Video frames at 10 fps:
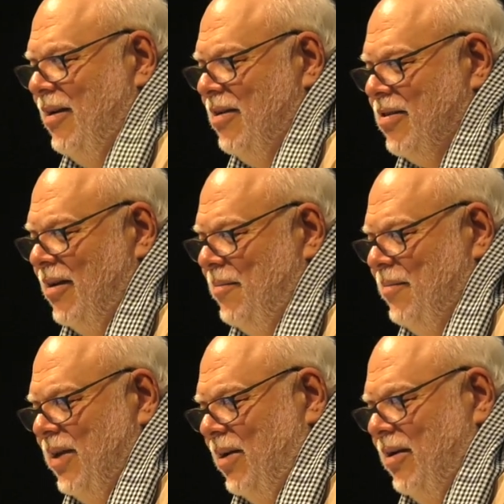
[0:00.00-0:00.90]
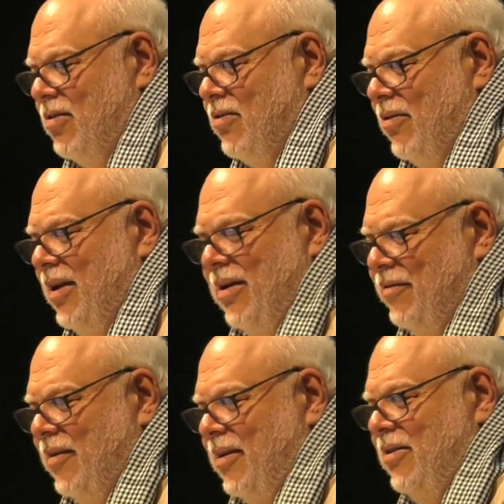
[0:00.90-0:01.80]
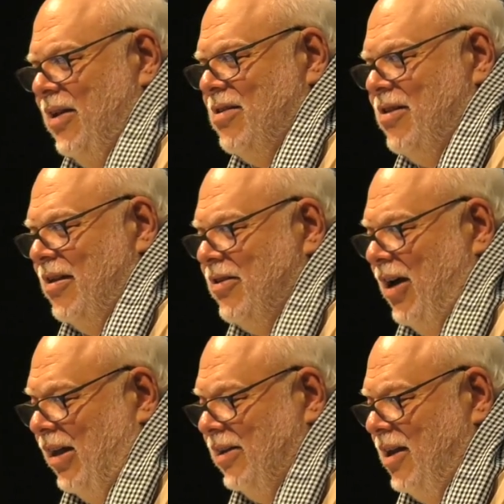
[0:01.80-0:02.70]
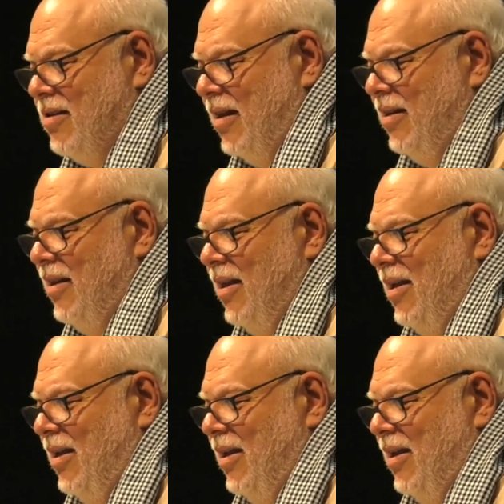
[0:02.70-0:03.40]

is a um, you know history of uh, United States colonies, and